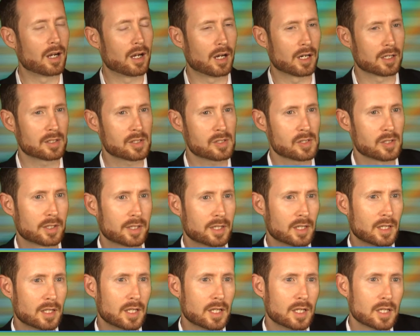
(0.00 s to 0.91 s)

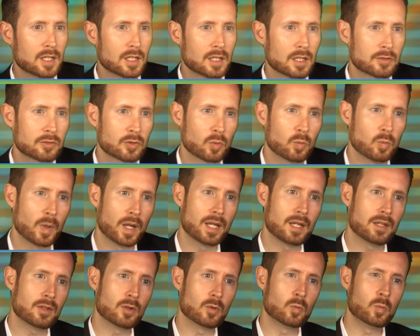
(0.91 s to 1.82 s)
Honestly, it's a
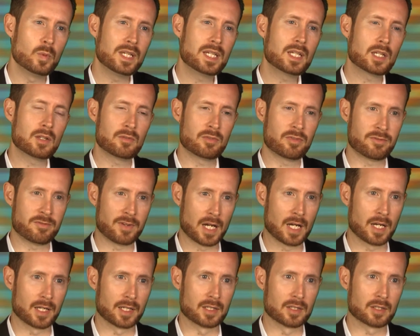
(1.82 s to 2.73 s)
way that we can
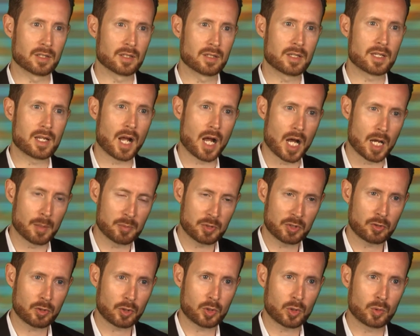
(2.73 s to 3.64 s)
find the
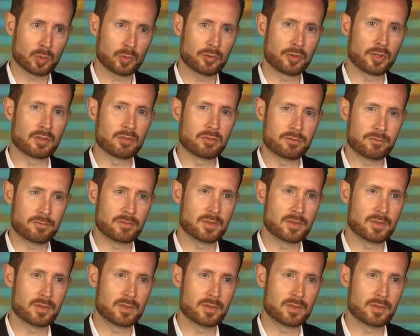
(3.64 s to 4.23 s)
obstacles that,